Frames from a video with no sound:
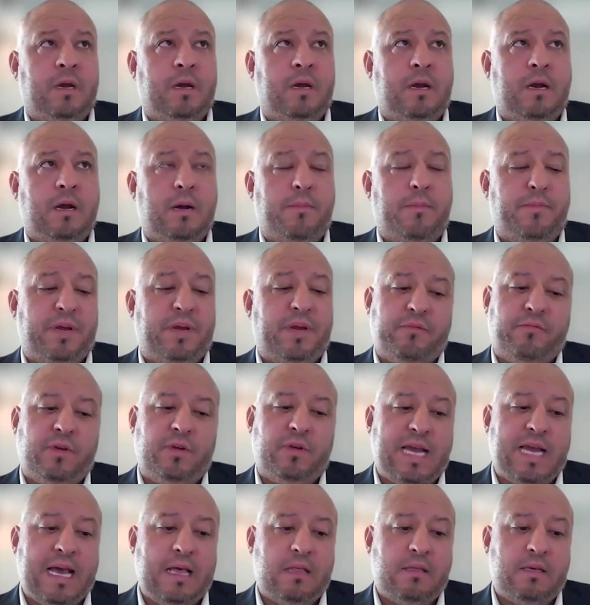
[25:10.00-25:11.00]
Uh, but in
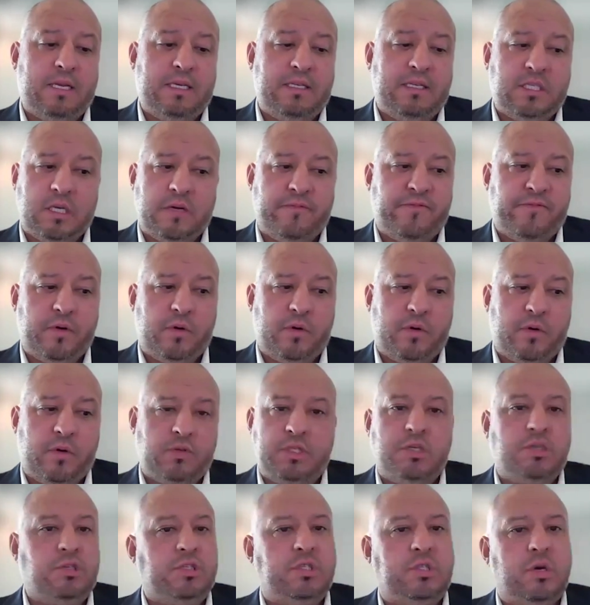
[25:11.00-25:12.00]
reality, yeah. some folks
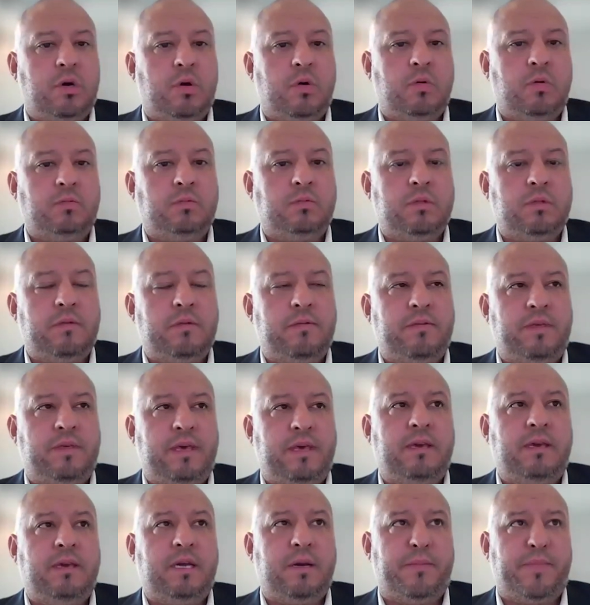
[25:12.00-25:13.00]
just don't
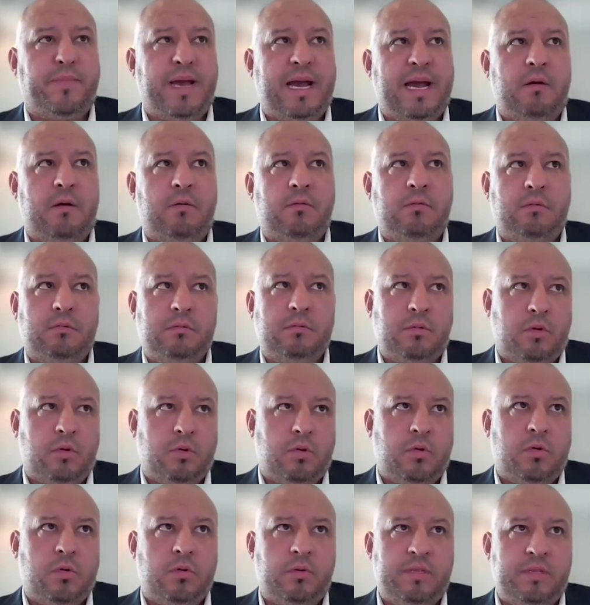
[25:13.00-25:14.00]
think about
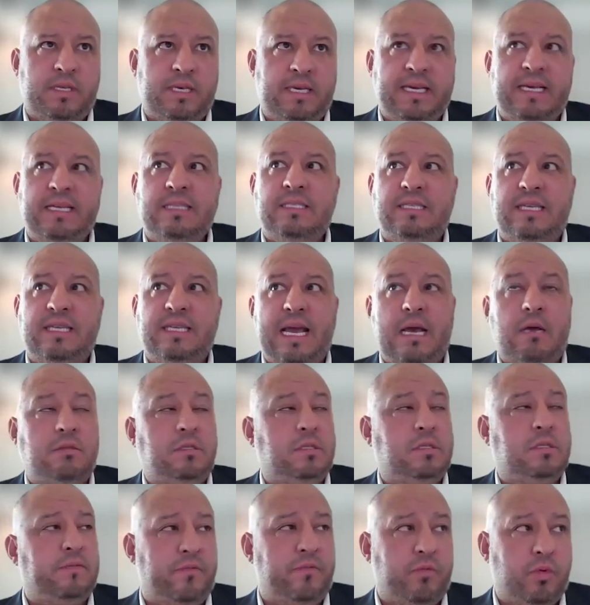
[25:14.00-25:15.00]
all the ins and
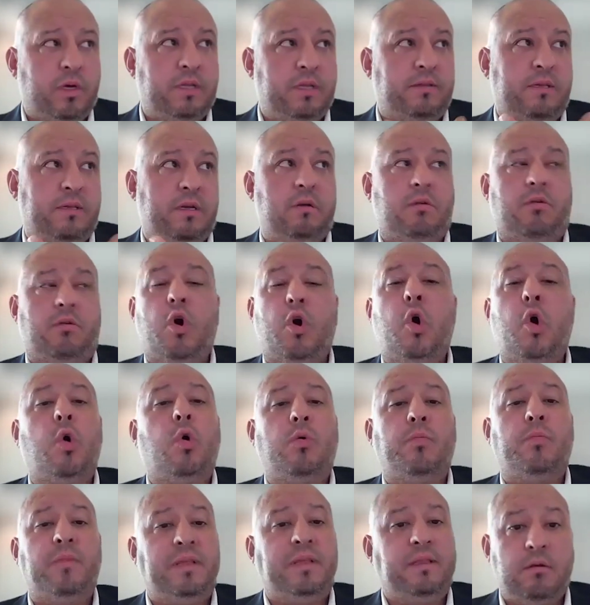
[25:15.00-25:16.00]
outs of what their
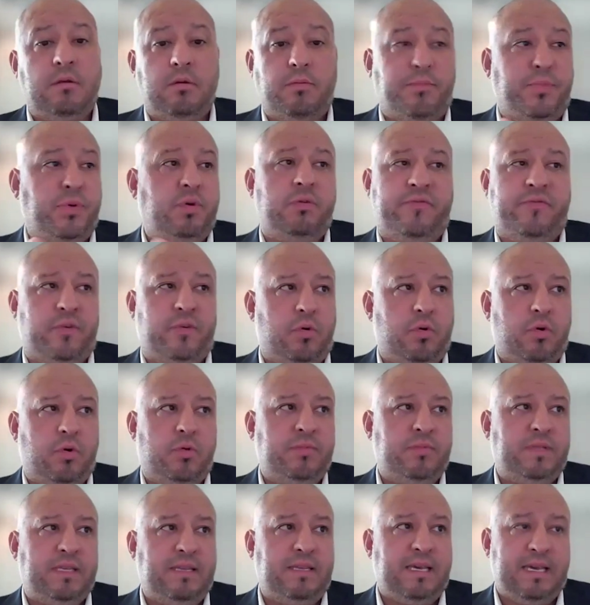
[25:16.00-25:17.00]
home and their beautiful
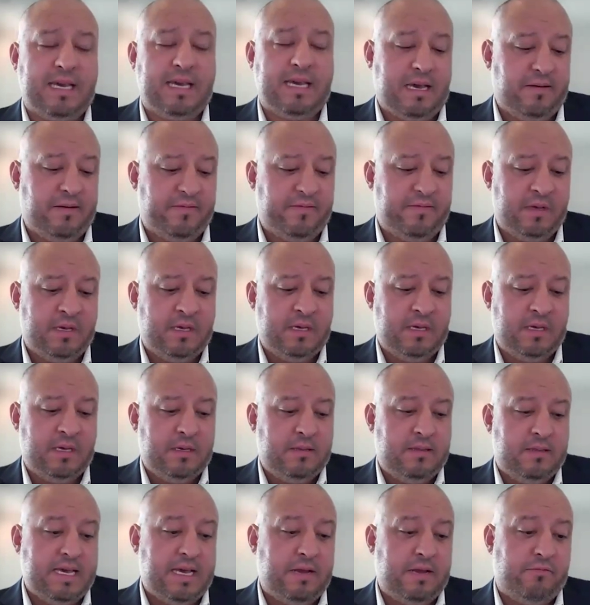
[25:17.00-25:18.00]
home that they have
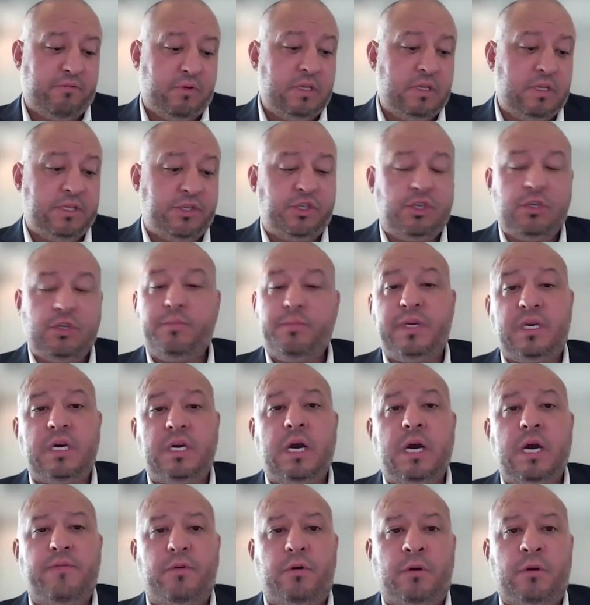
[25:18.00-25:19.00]
that really should be
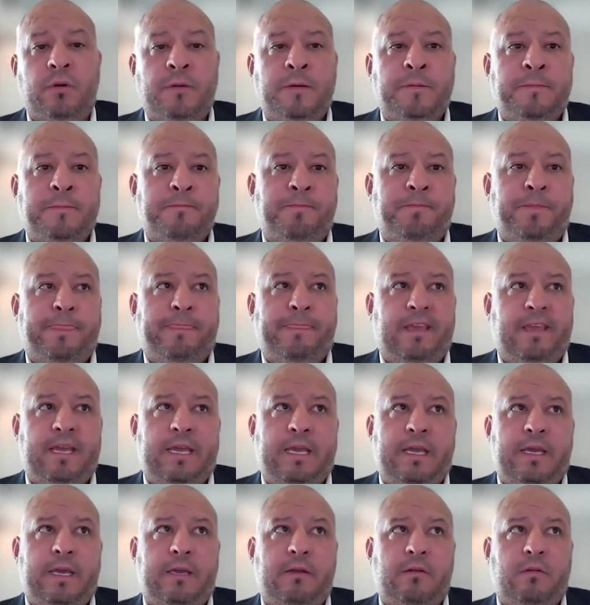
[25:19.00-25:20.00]
covered.
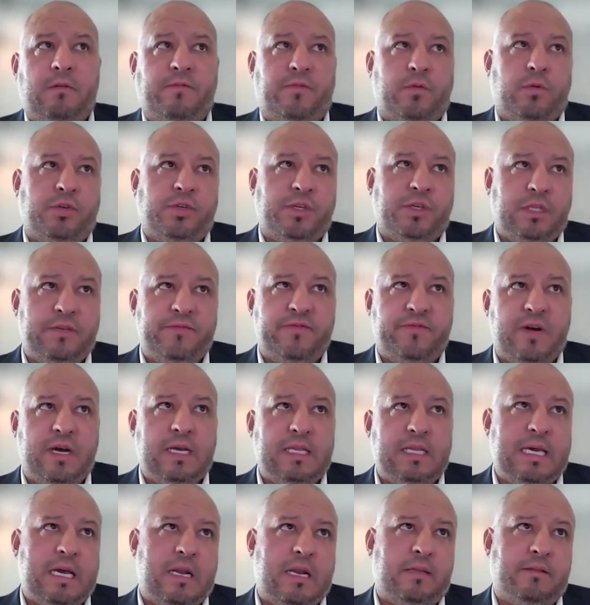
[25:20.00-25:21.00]
And unfortunately, yeah.
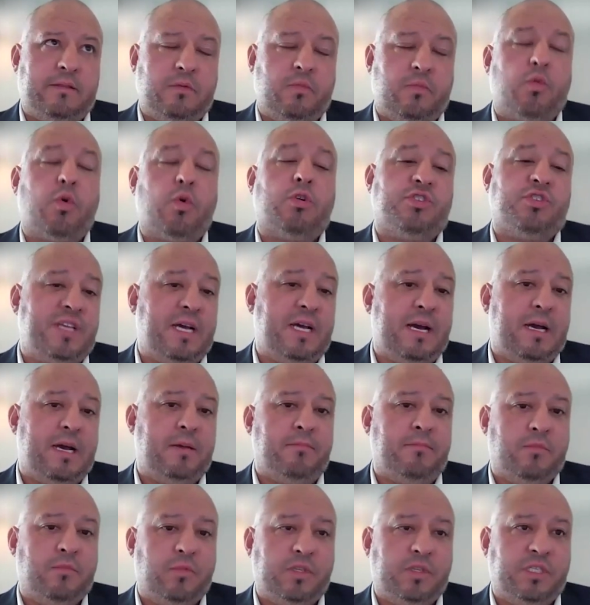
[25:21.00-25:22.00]
find that at the worst
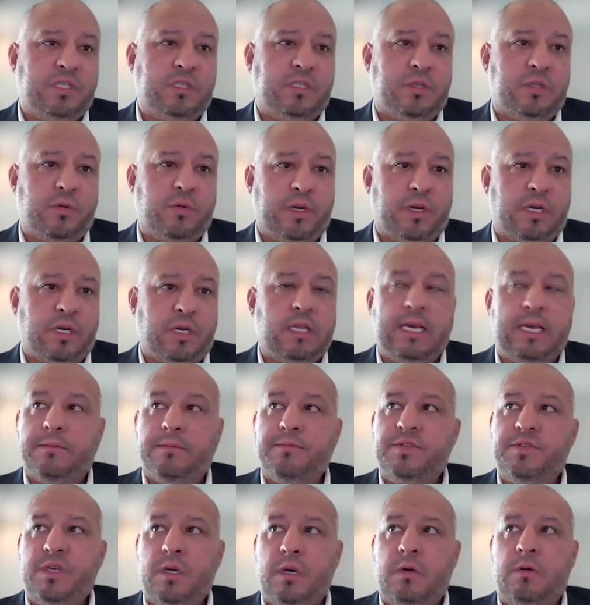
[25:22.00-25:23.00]
time, which is during a
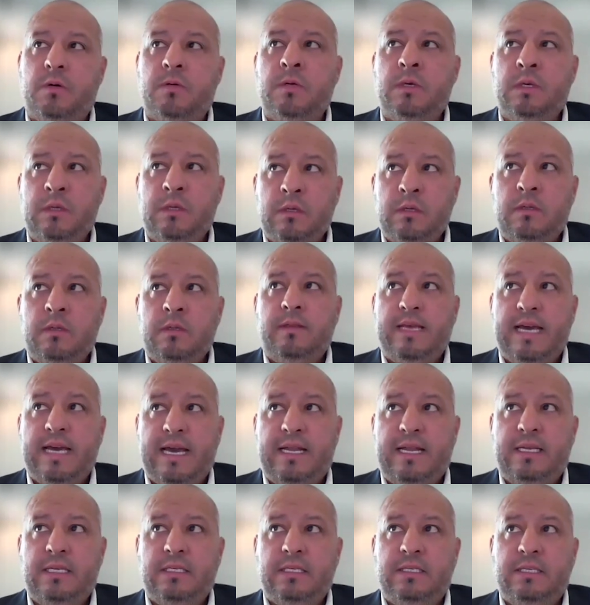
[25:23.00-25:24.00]
claim. So
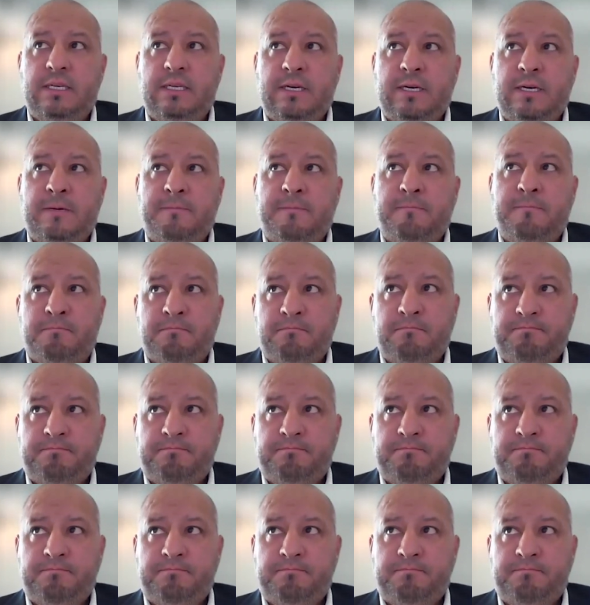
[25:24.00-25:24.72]
that is uh, yeah,